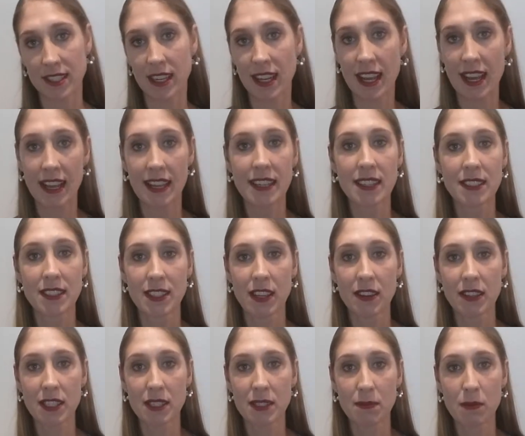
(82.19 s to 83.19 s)
Okay, so
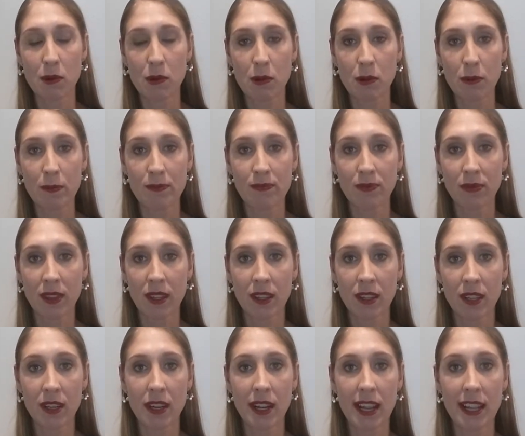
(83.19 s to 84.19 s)
it's more
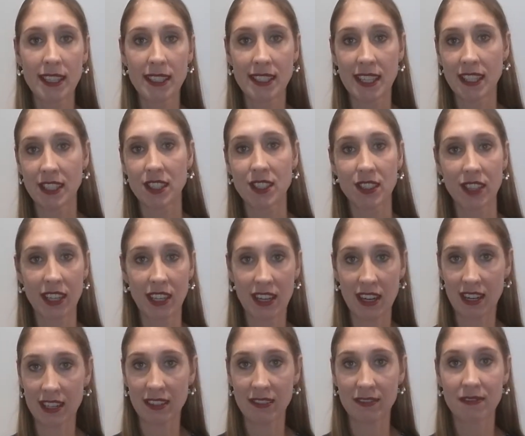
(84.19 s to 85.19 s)
ancestry
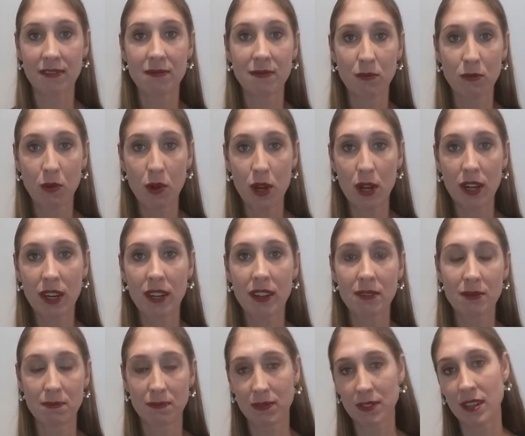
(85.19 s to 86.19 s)
kind of work,
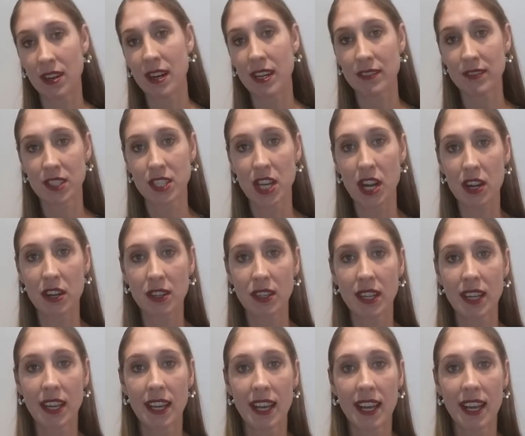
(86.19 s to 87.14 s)
kind of show.